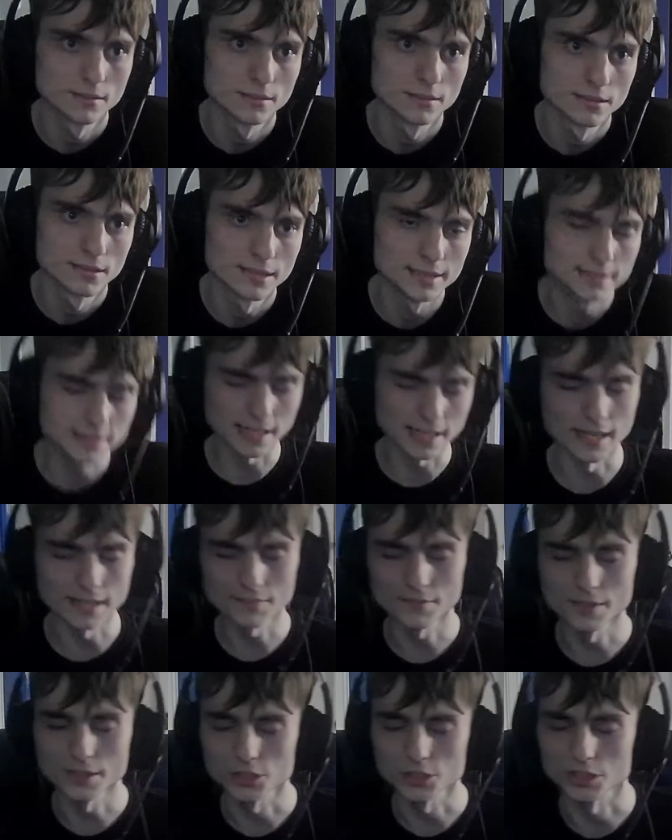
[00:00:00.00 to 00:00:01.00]
It's kind
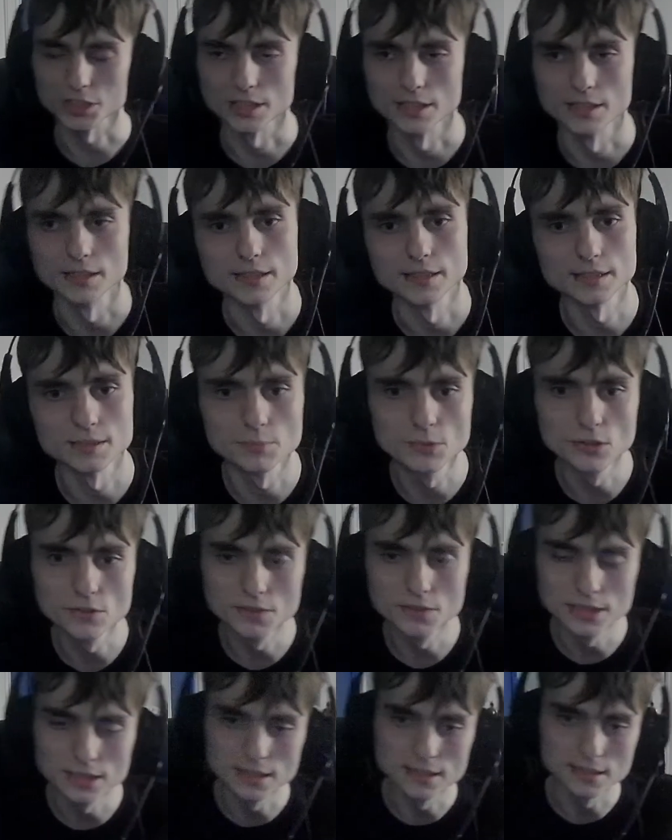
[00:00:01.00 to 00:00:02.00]
of interesting. This
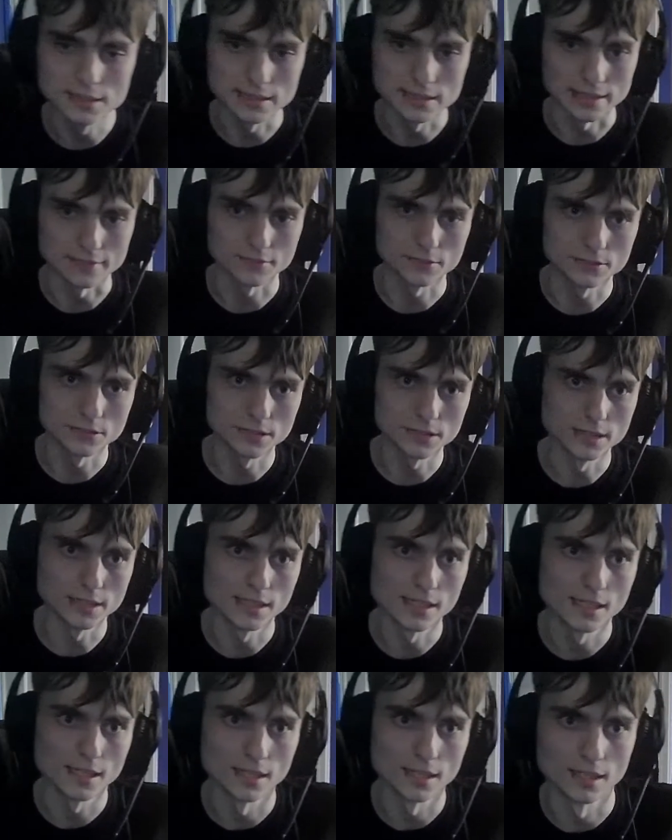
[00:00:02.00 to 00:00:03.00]
movie definitely
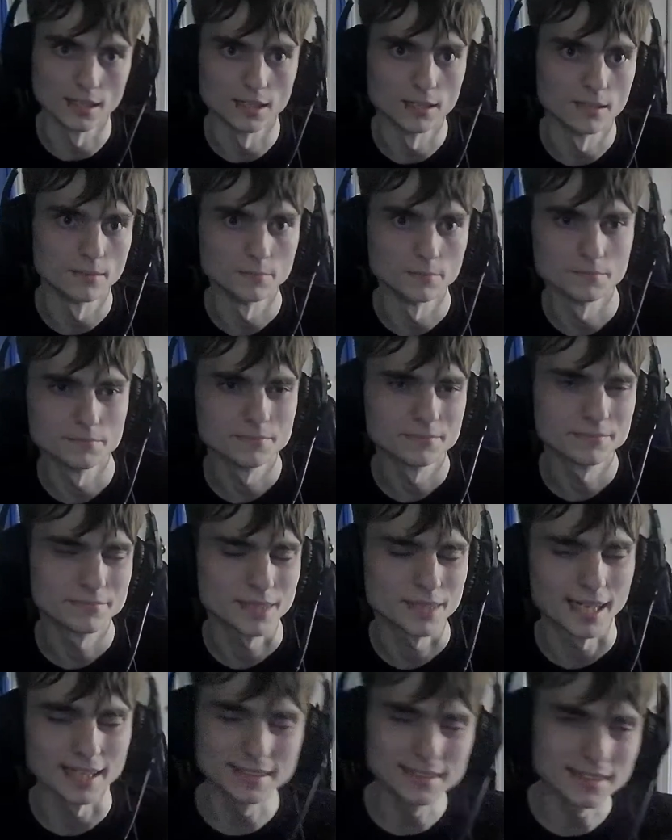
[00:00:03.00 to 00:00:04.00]

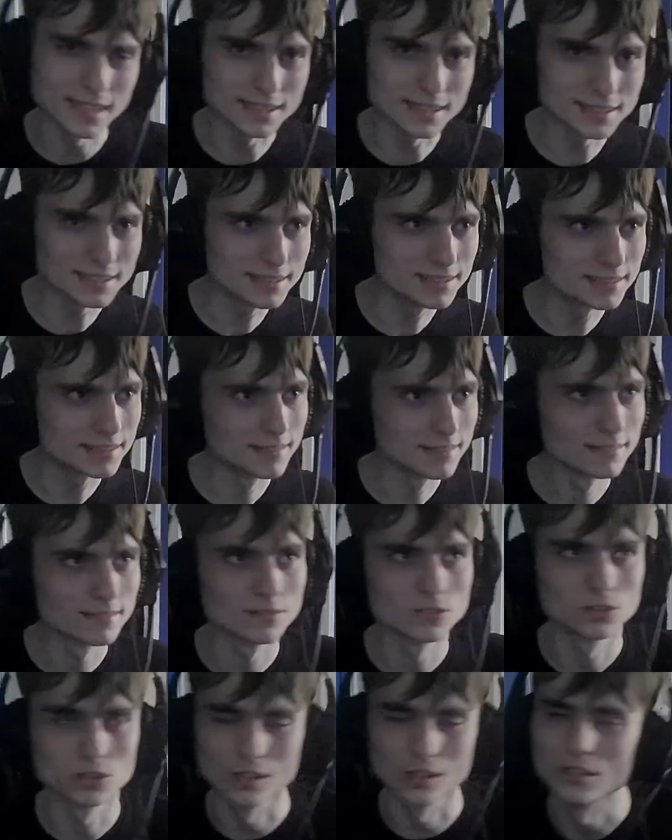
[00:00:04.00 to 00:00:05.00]
it doesn't
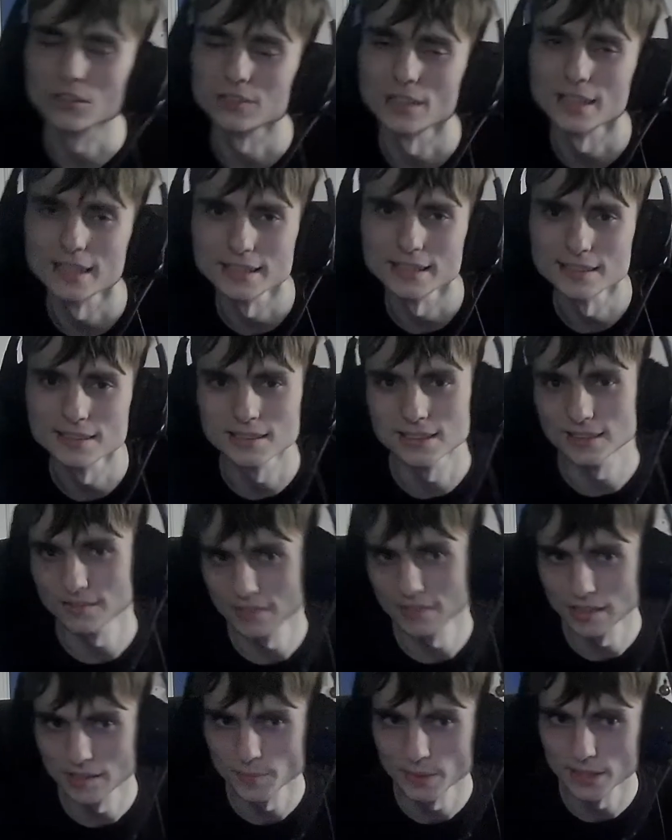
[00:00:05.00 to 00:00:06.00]
look like it's a
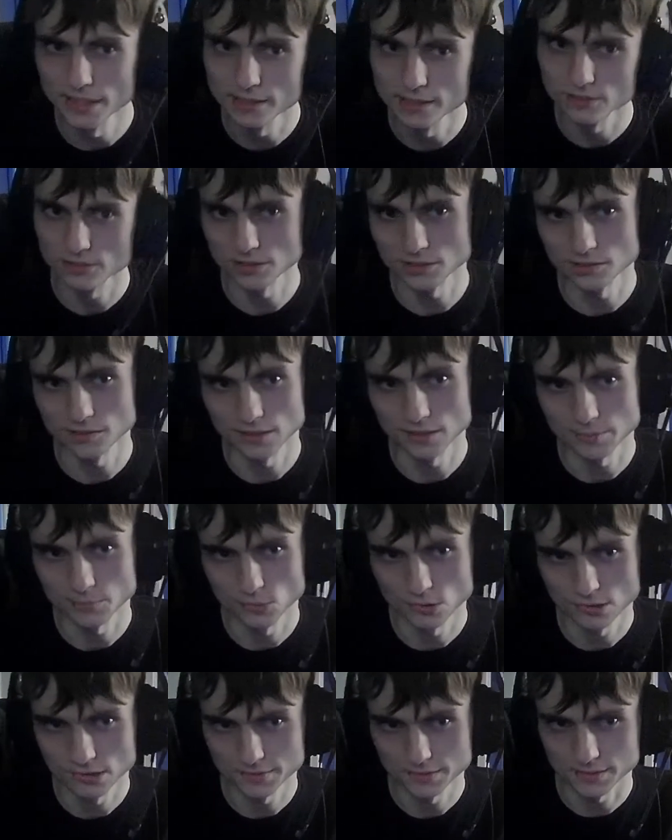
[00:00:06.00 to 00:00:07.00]
TVMA. It looks like
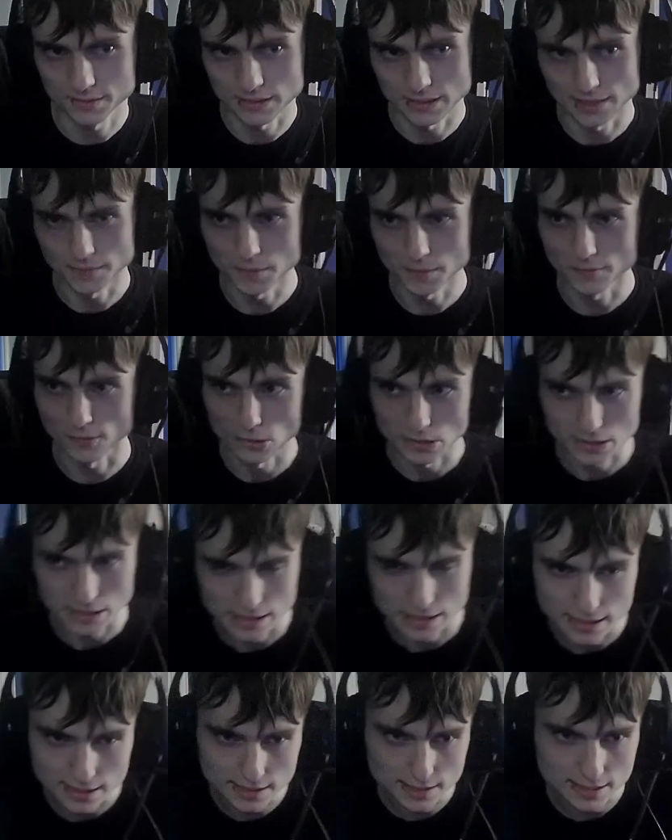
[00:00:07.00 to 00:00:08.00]
more of a
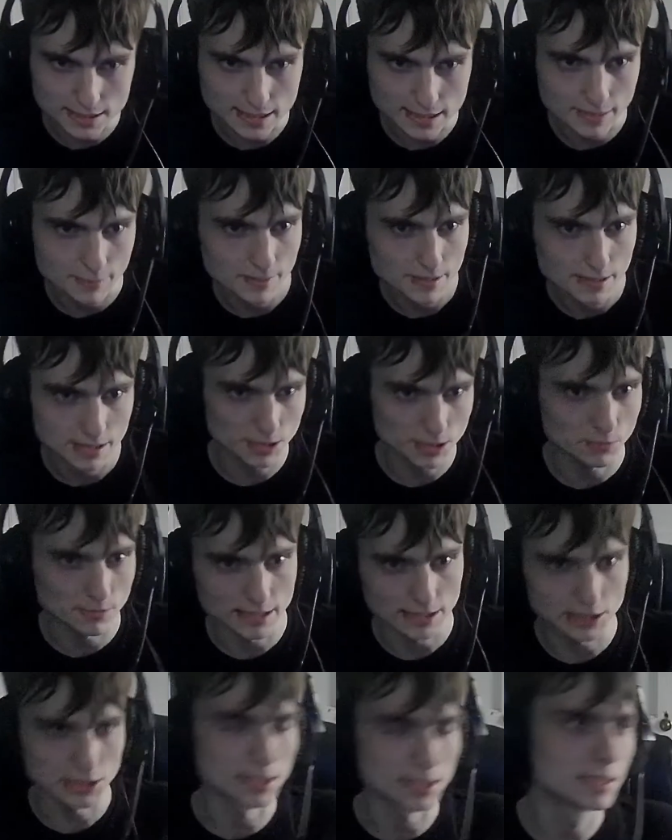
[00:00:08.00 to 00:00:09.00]
TV-14 type of
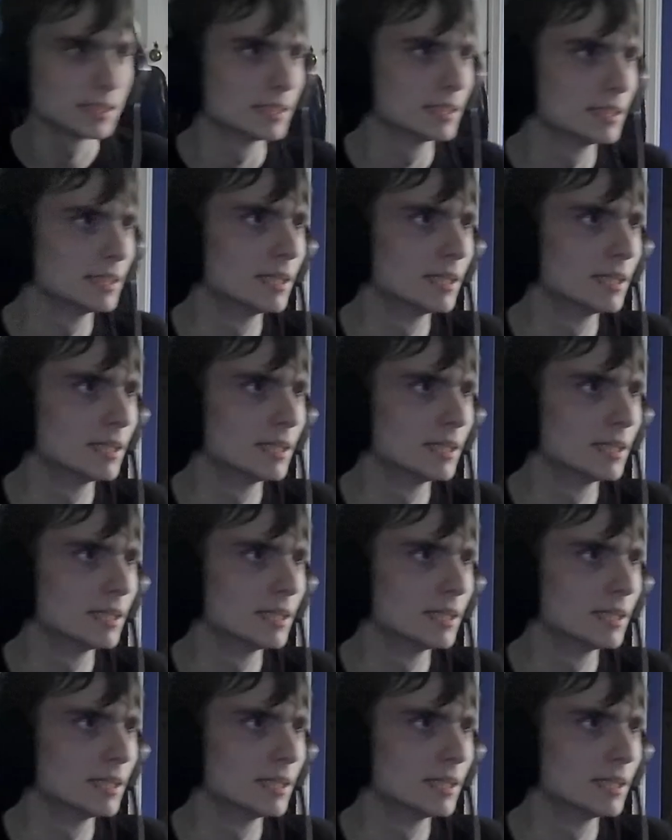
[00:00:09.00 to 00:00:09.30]
situation.